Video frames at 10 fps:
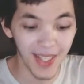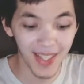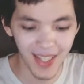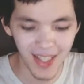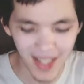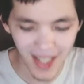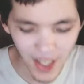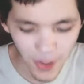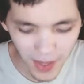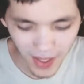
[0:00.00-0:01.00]

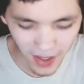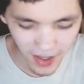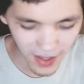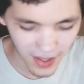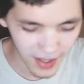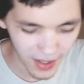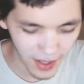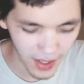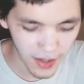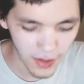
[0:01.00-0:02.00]
continuing on
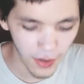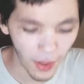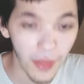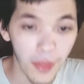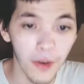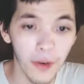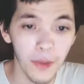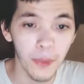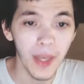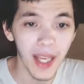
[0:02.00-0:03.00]
into the
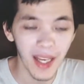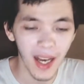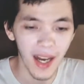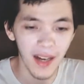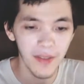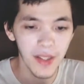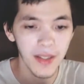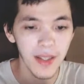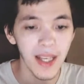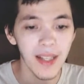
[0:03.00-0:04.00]
third week of the
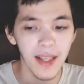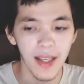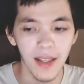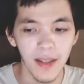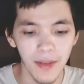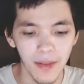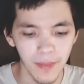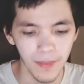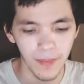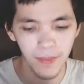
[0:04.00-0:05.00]
season,
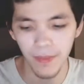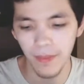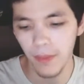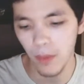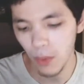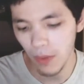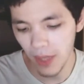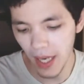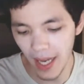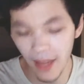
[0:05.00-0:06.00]
we've
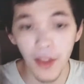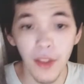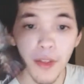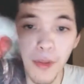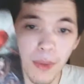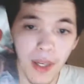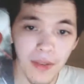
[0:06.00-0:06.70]
got the Three of